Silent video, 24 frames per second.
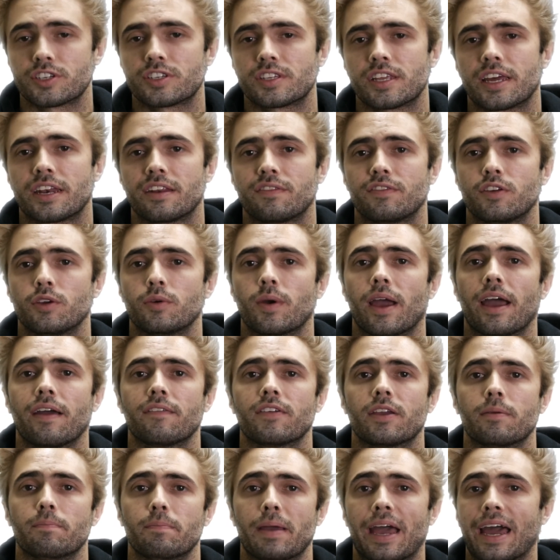is that if you have
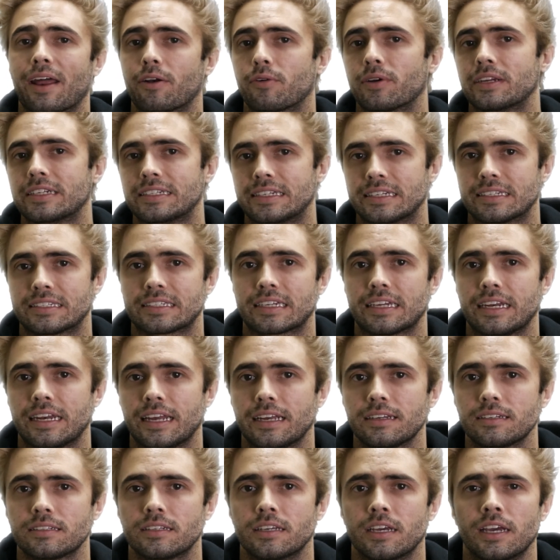a battery
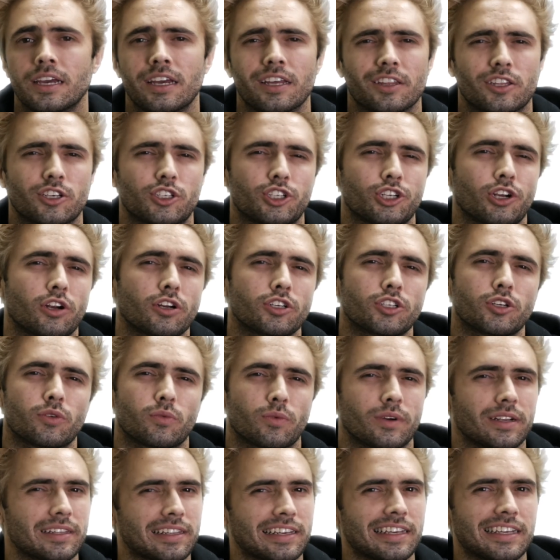disconnect, the charger
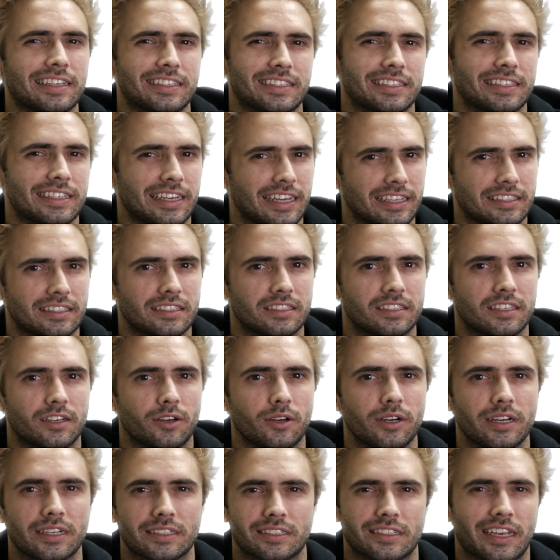really isn't
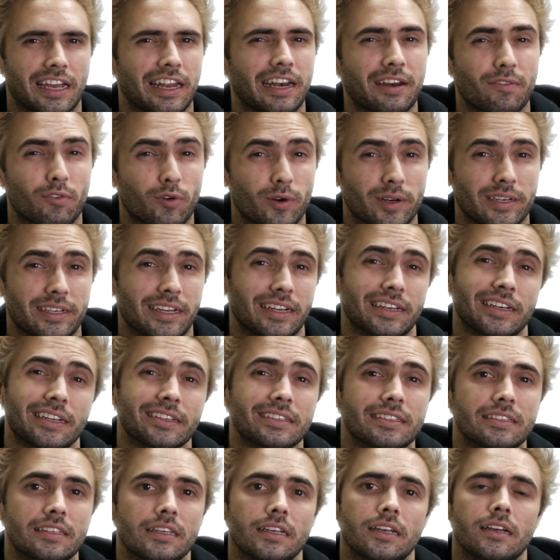necessary. It's kind of a
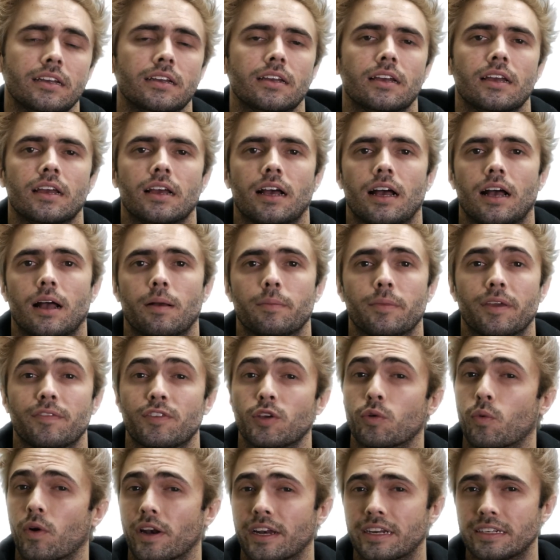redundancy. If
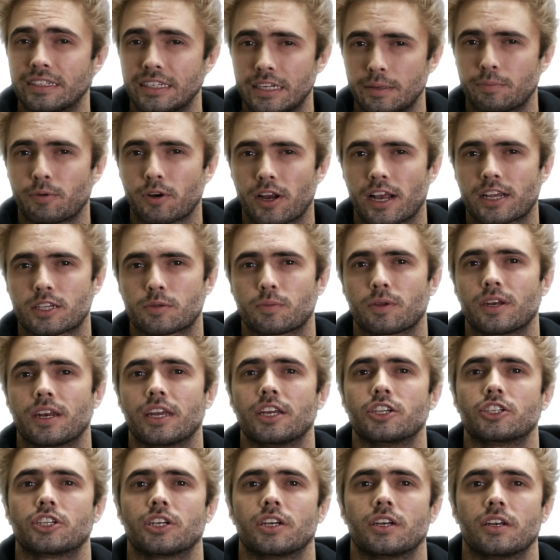you want a deeper
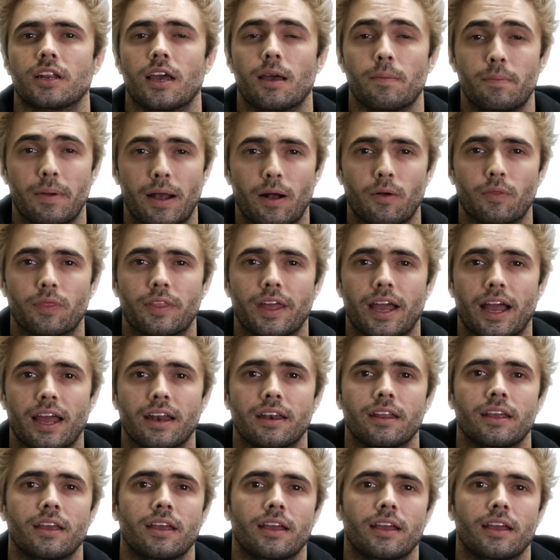explanation about that,